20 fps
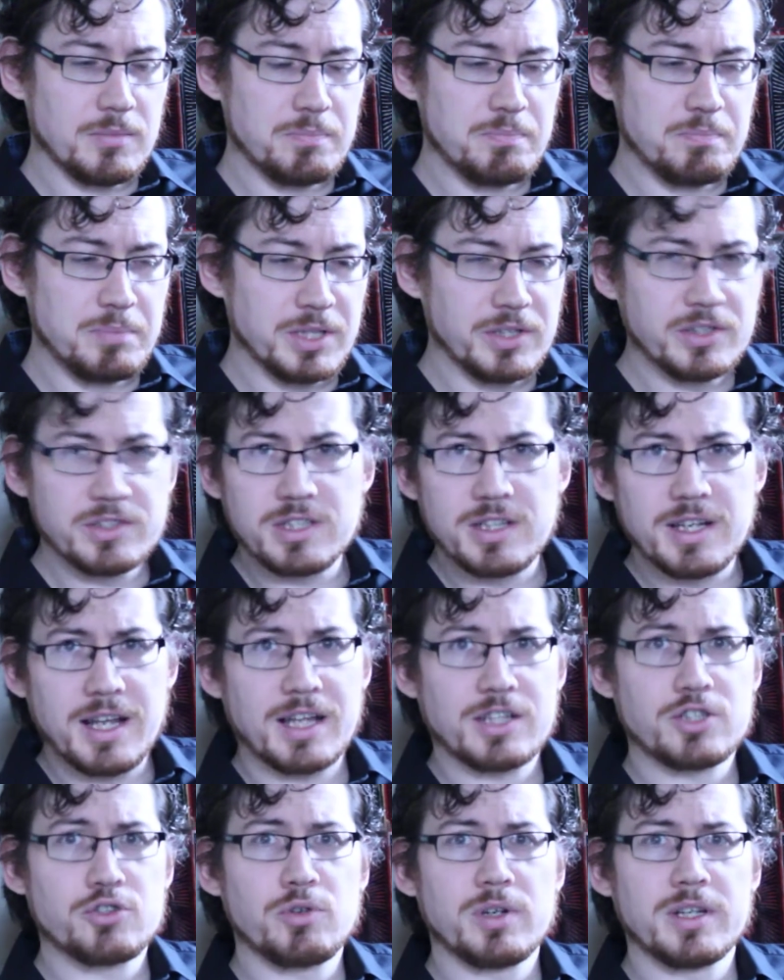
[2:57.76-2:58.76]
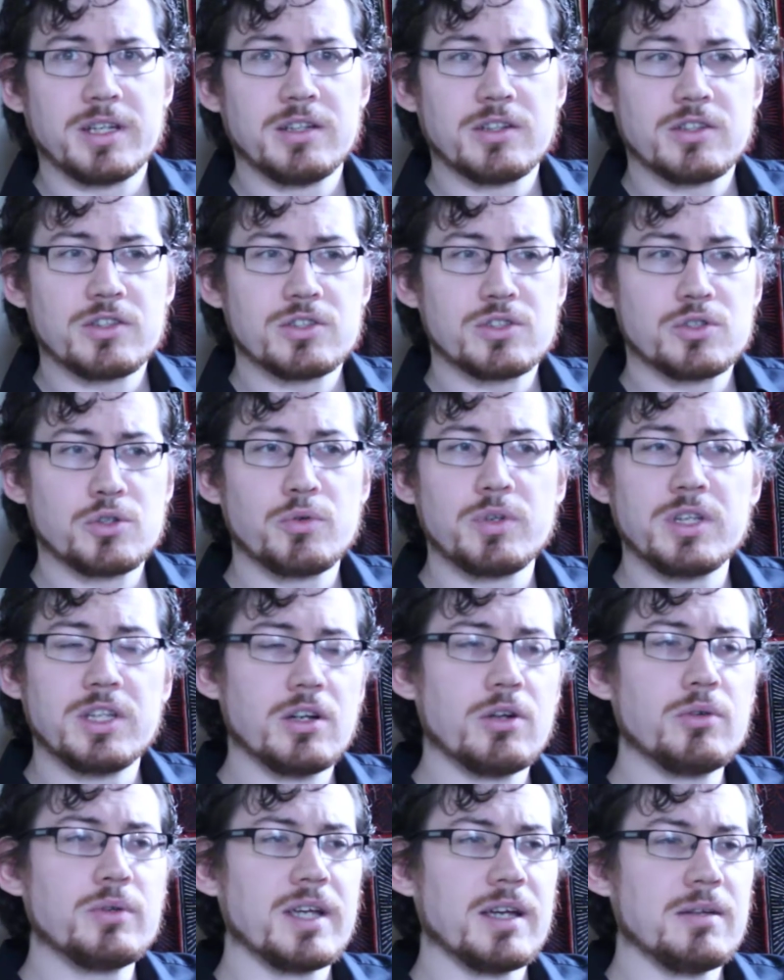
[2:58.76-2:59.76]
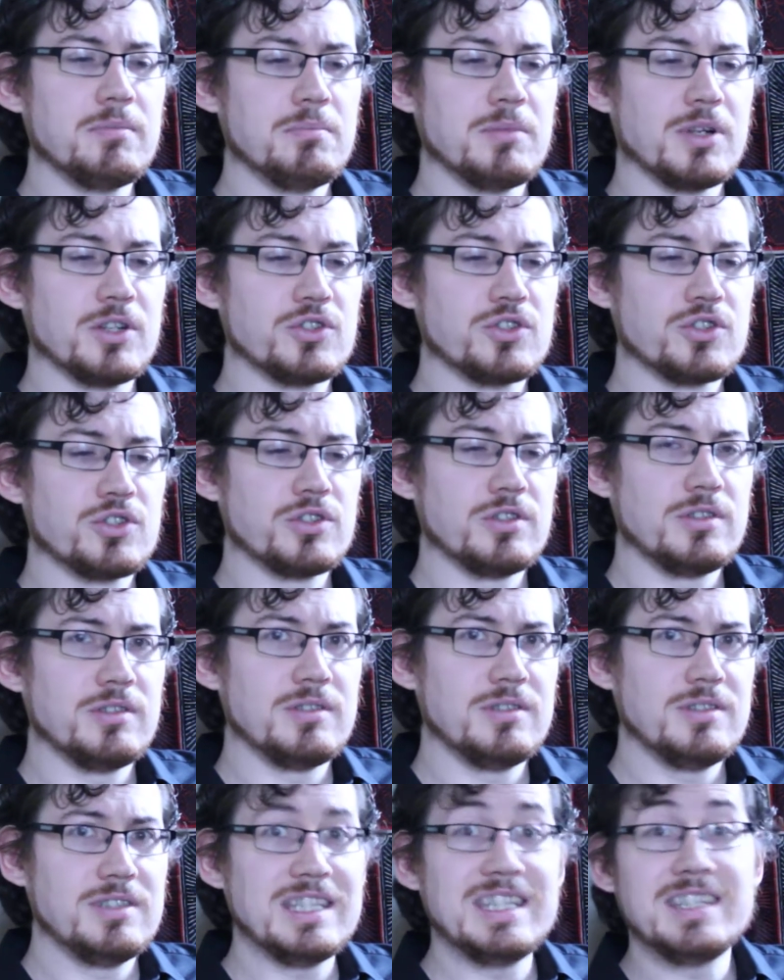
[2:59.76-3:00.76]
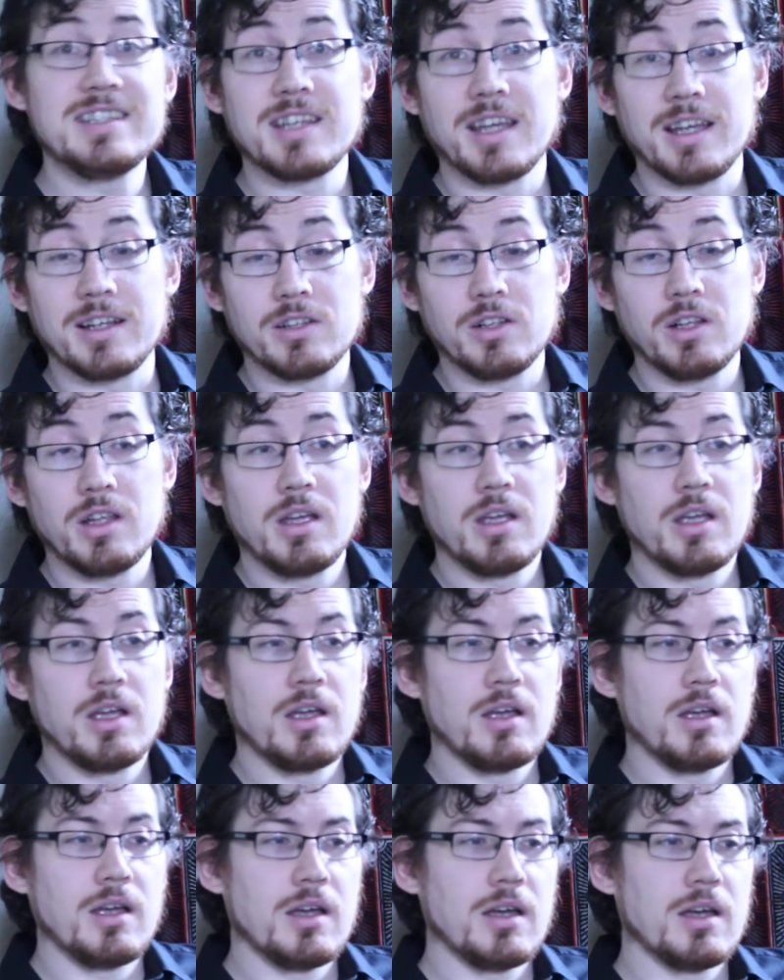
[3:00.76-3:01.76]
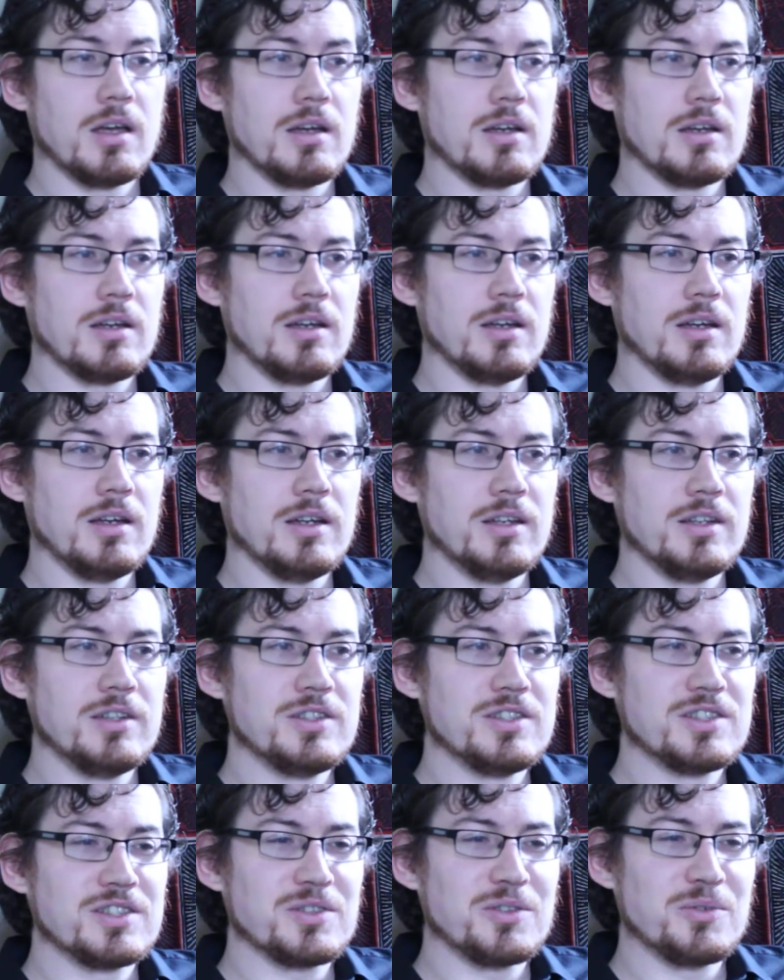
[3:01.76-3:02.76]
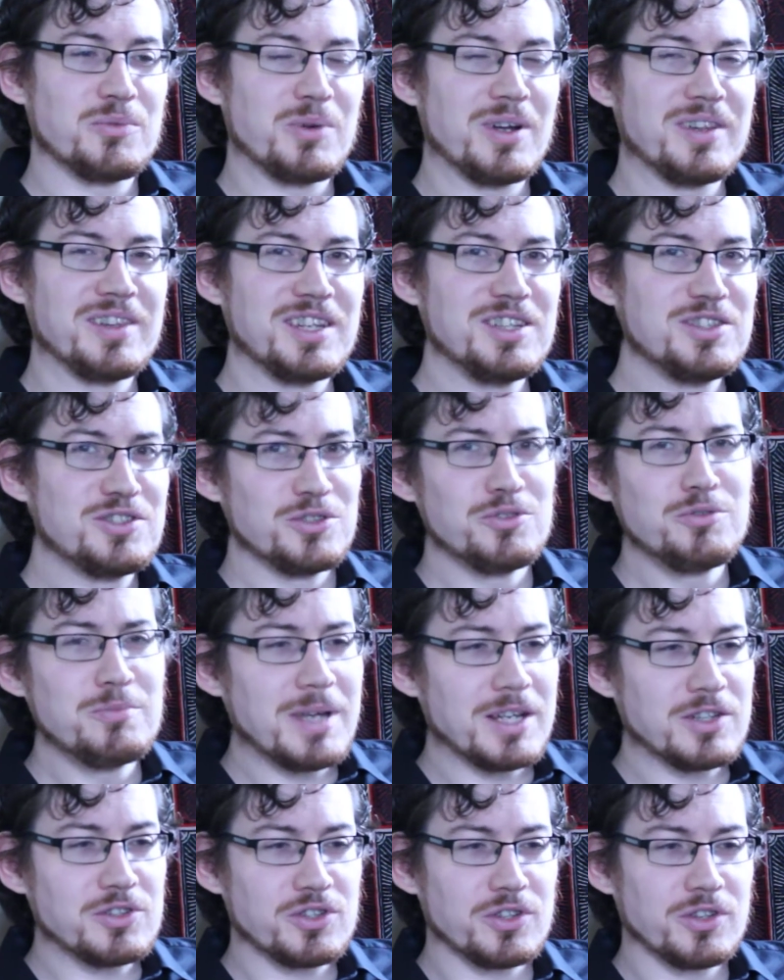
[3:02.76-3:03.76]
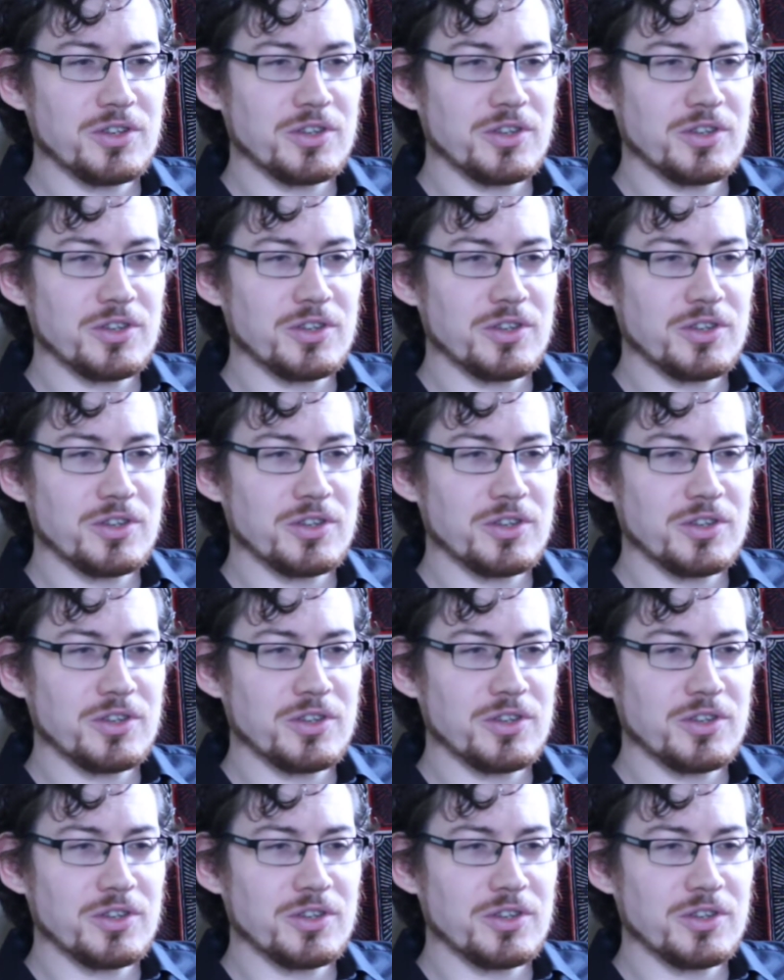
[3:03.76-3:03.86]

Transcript: built naturally into the story. You don't get much detail, and when they do mention